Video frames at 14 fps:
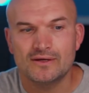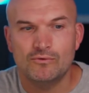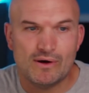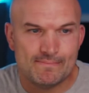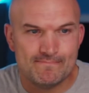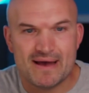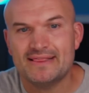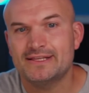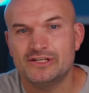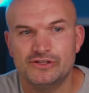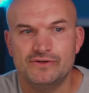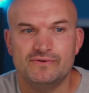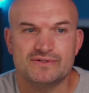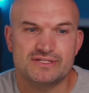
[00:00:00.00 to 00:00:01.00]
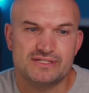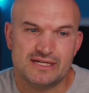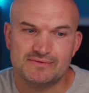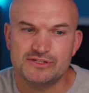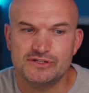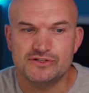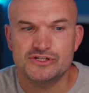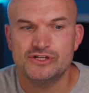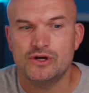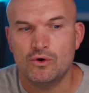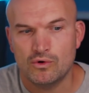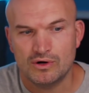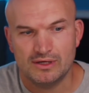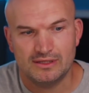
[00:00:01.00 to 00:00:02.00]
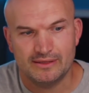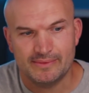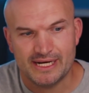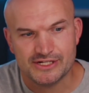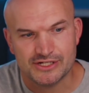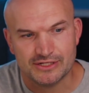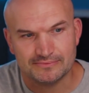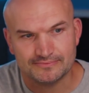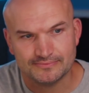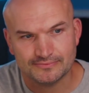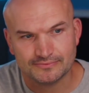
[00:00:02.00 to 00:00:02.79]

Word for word: what method you use, substitution or elimination.